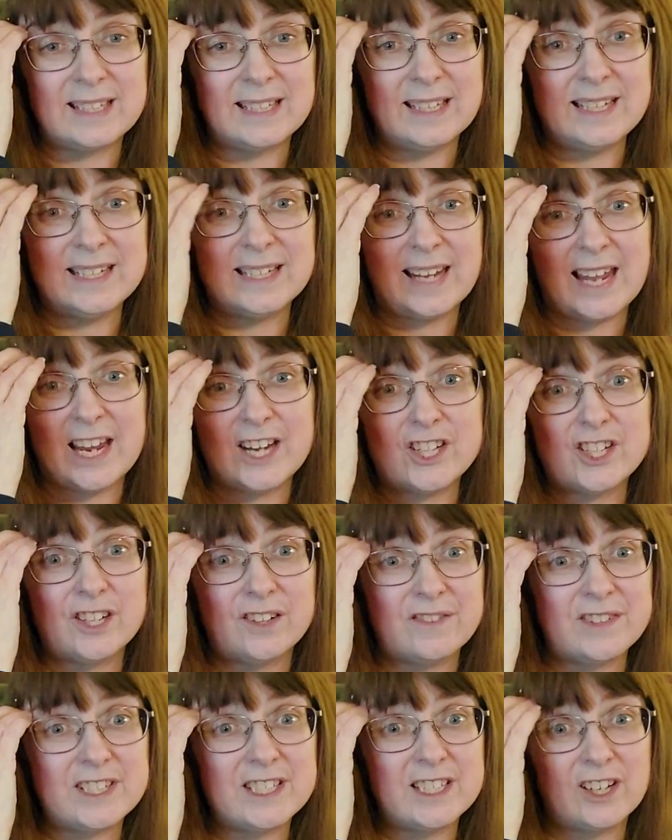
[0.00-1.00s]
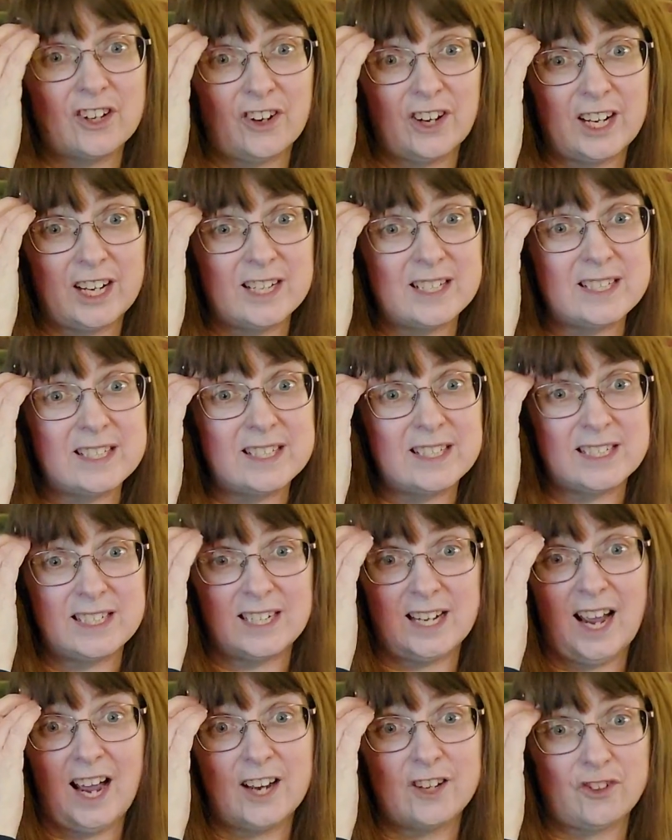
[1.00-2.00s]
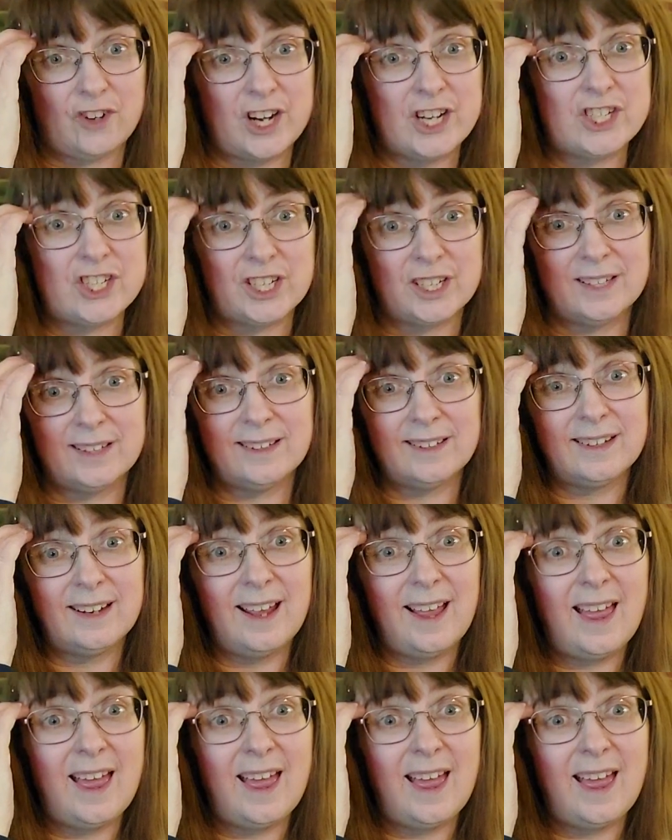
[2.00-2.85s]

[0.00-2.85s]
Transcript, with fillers: indication of serious dehydration.